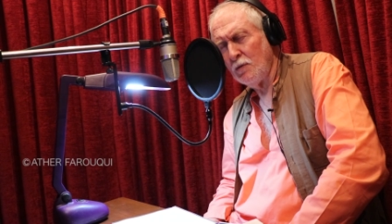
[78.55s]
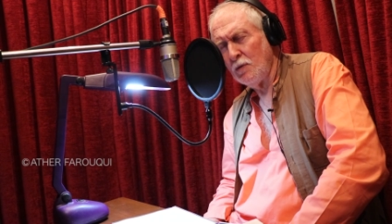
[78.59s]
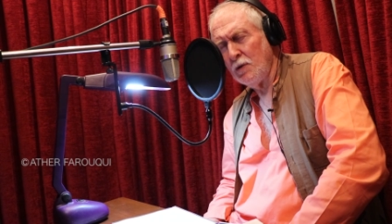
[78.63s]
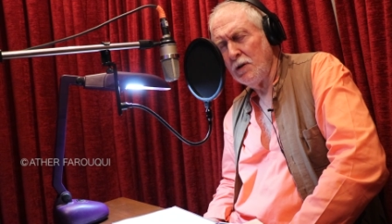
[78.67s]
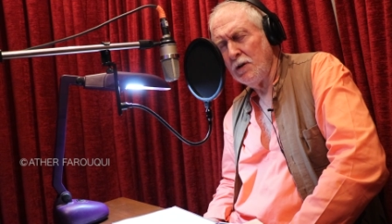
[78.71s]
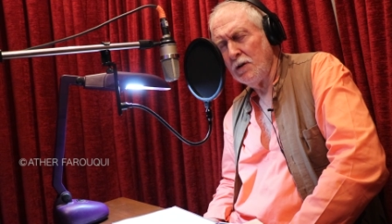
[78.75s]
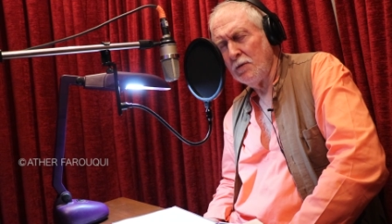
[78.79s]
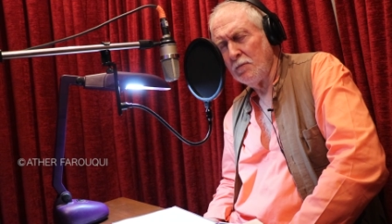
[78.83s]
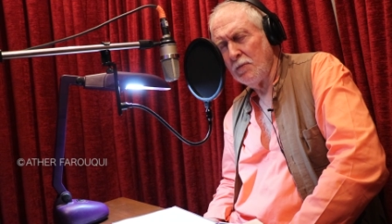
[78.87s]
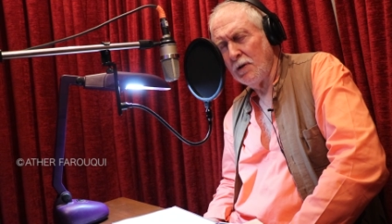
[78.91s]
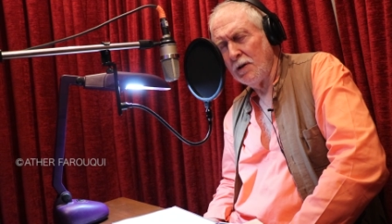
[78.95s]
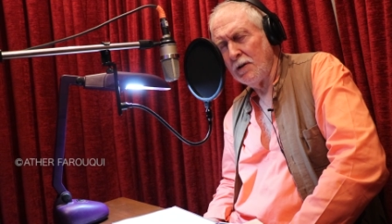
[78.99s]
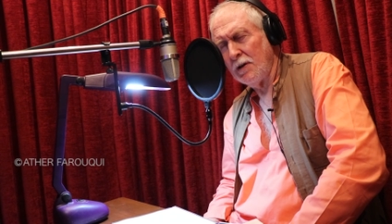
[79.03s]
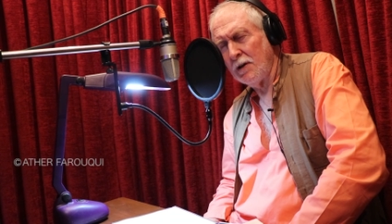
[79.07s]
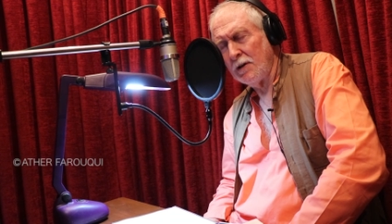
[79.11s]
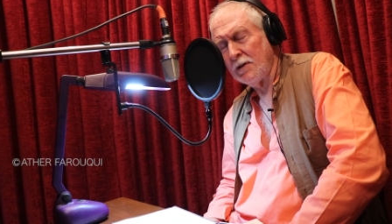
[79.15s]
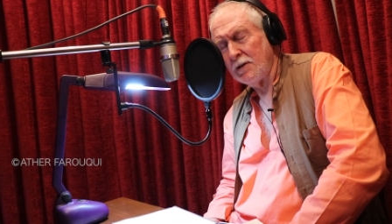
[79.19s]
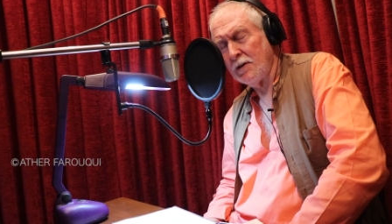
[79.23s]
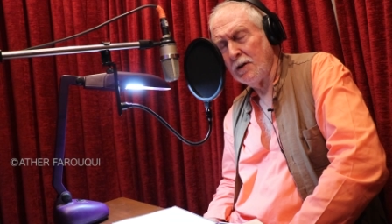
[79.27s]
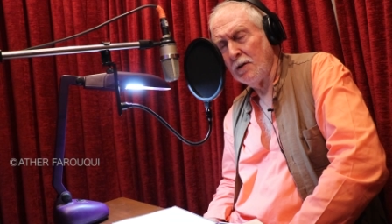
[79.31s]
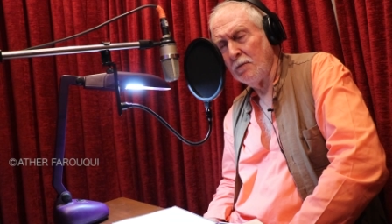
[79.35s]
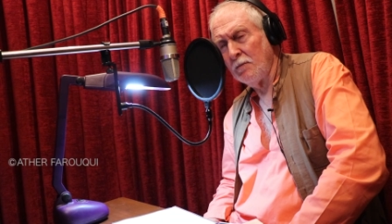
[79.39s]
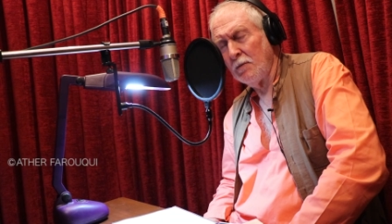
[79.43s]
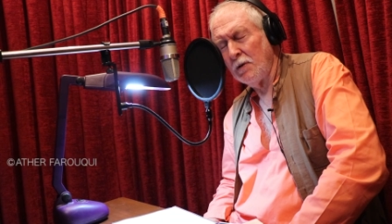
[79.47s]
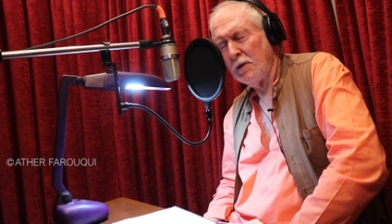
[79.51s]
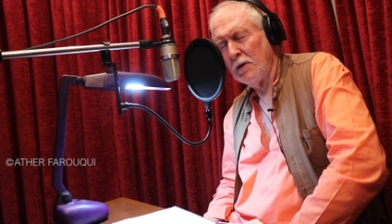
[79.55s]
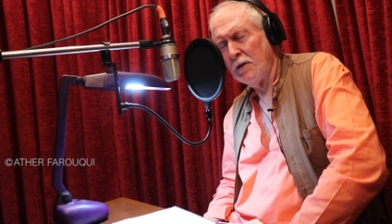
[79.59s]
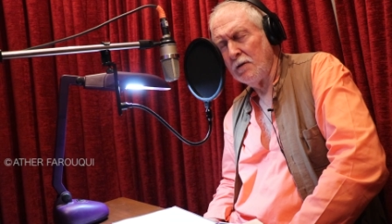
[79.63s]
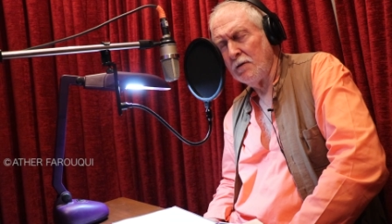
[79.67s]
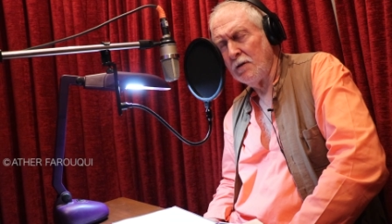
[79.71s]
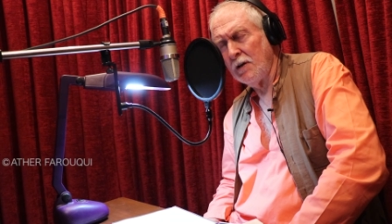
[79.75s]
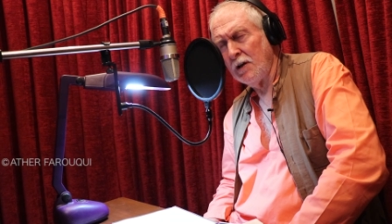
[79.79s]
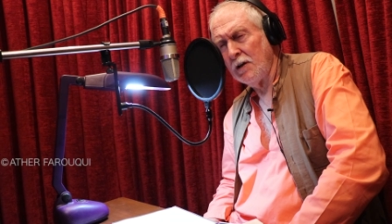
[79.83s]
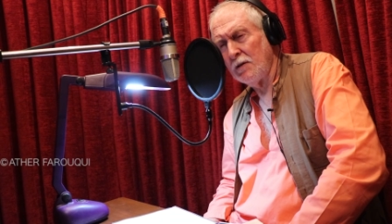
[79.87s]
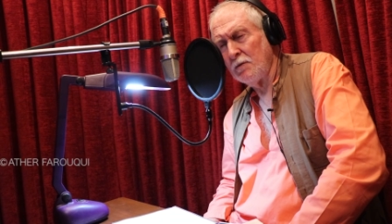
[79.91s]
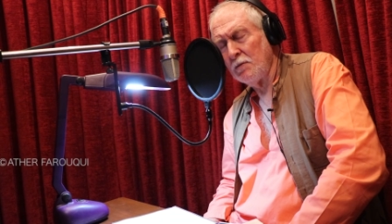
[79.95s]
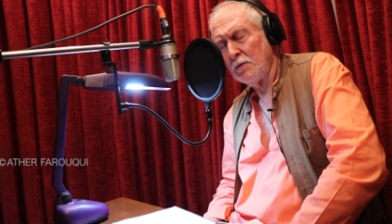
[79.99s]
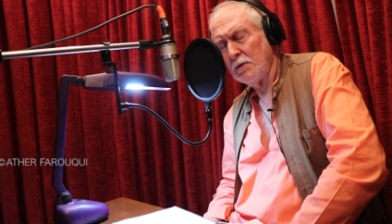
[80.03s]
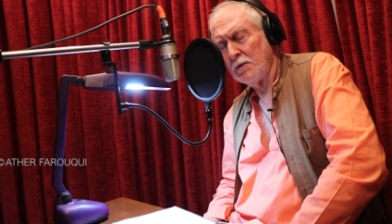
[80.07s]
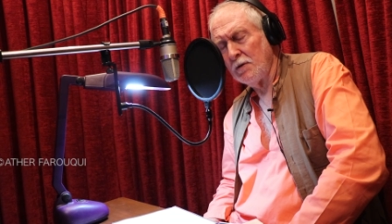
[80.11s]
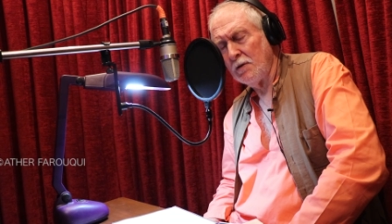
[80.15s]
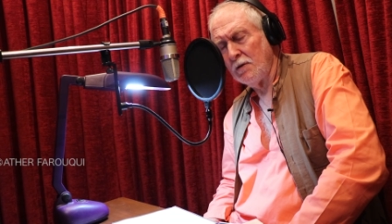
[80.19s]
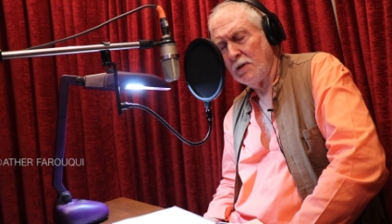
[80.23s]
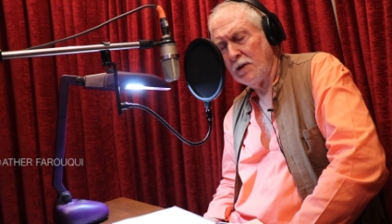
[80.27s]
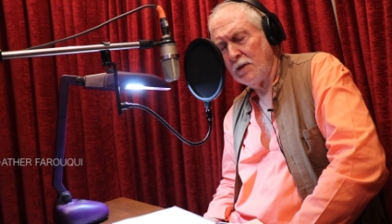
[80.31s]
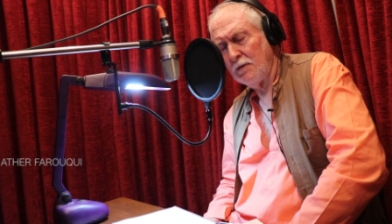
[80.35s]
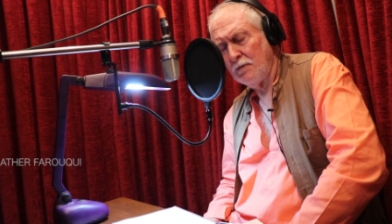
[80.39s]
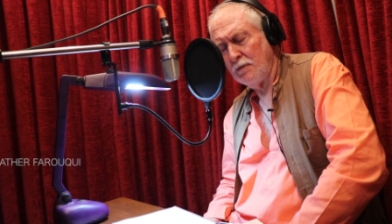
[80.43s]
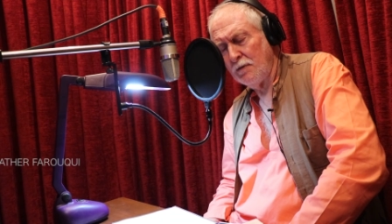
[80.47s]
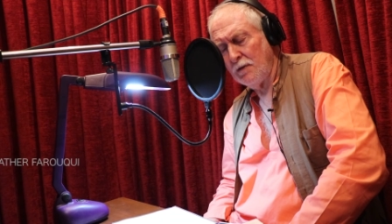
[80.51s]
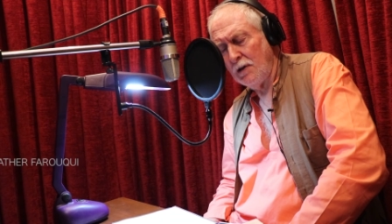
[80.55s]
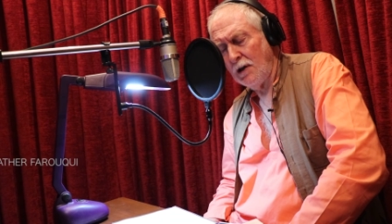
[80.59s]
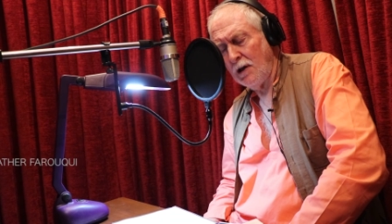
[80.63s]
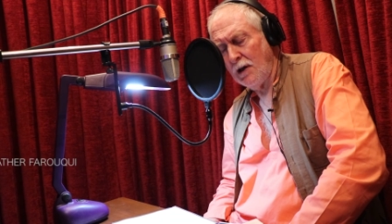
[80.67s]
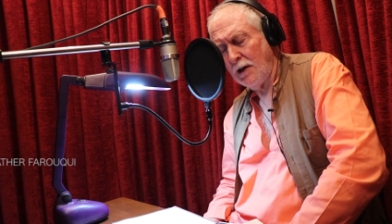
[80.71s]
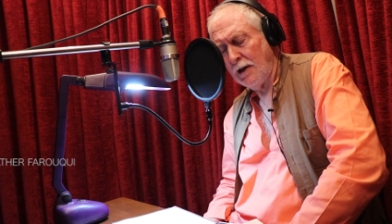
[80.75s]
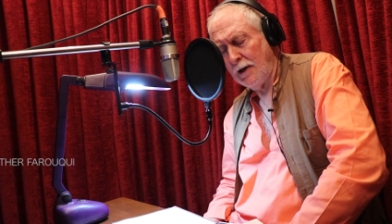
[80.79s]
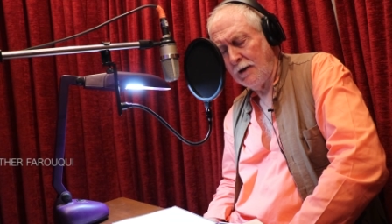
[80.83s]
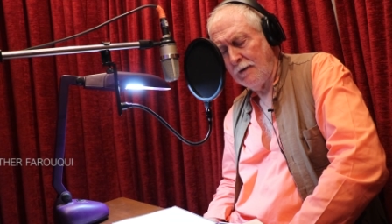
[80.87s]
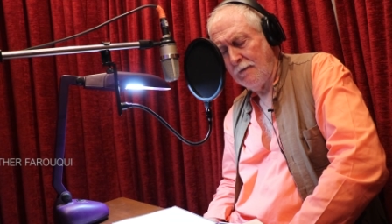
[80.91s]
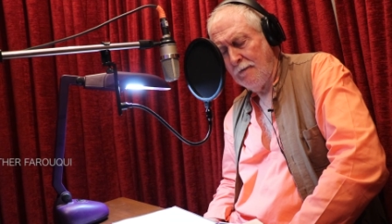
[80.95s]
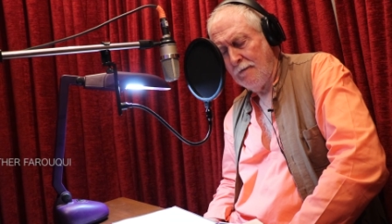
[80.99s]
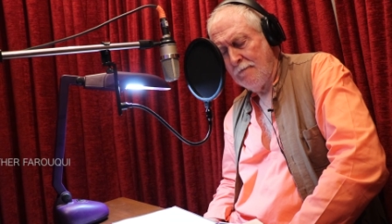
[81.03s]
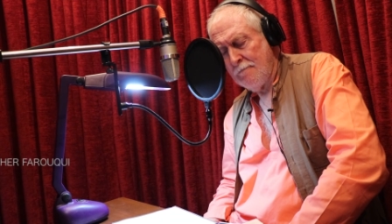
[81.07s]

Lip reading: weak by that time, but he read with great feeling.